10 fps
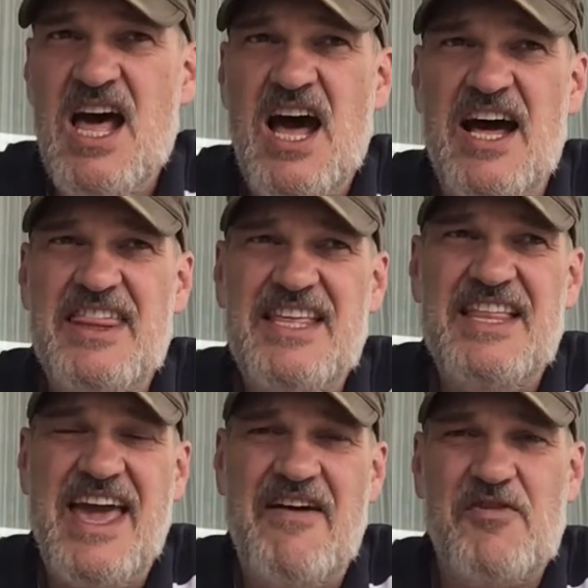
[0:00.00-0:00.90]
I think
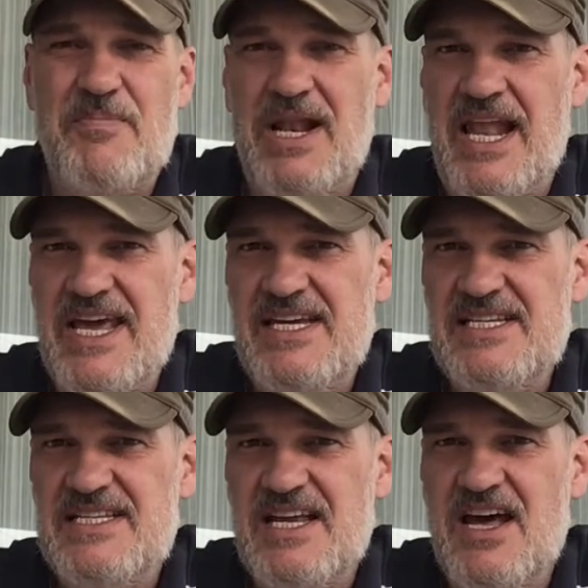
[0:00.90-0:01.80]
they have a
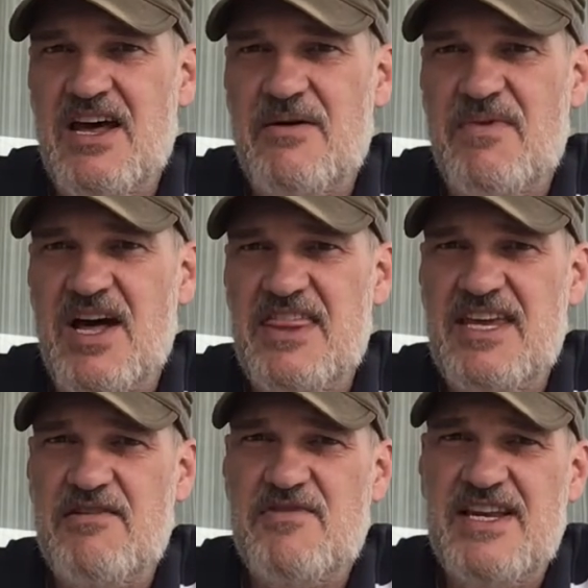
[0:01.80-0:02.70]
place. I
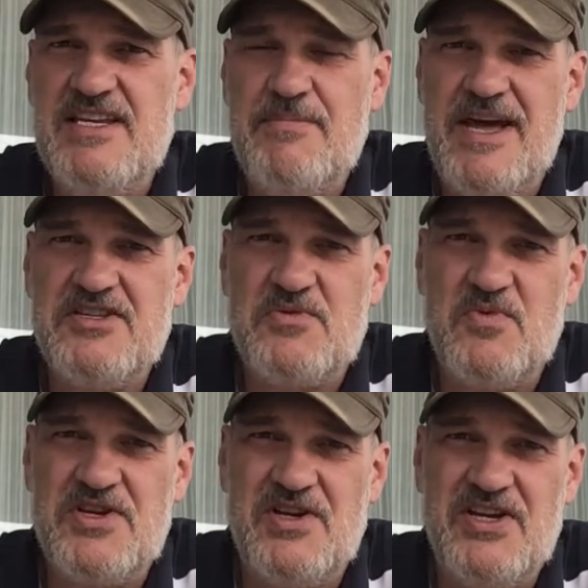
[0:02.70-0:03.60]
think it really depends on
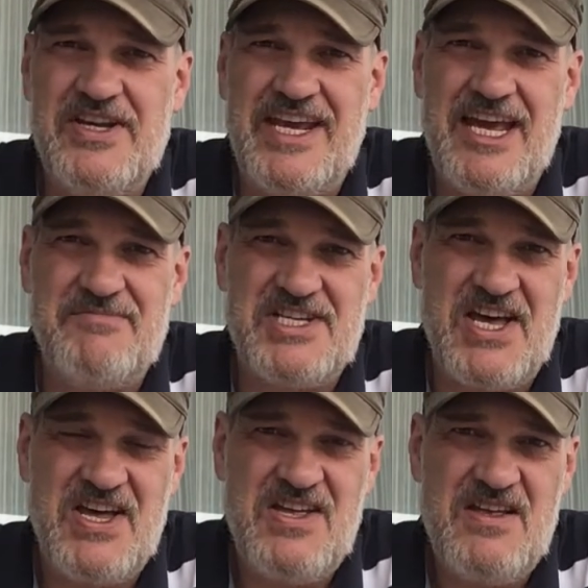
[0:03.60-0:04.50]
what your learning aims
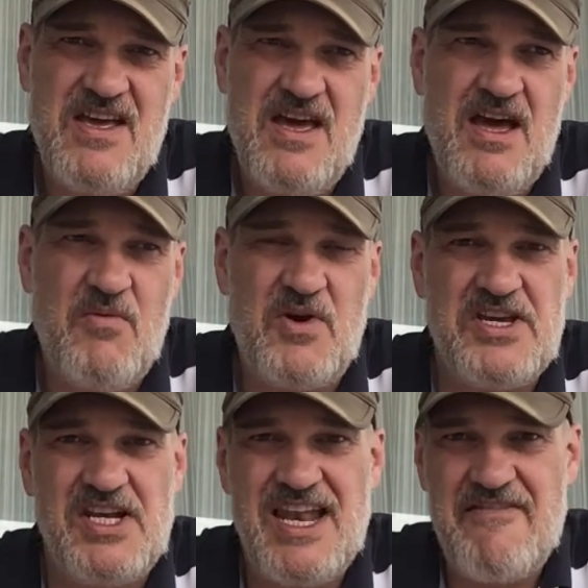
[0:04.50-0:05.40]
are, what
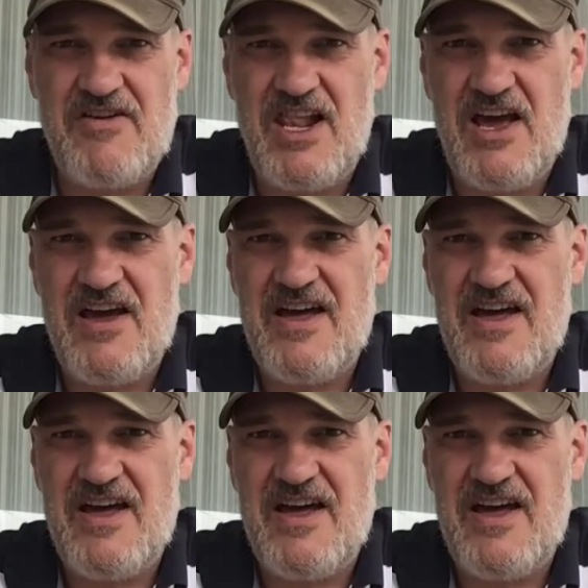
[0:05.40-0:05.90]
your level are,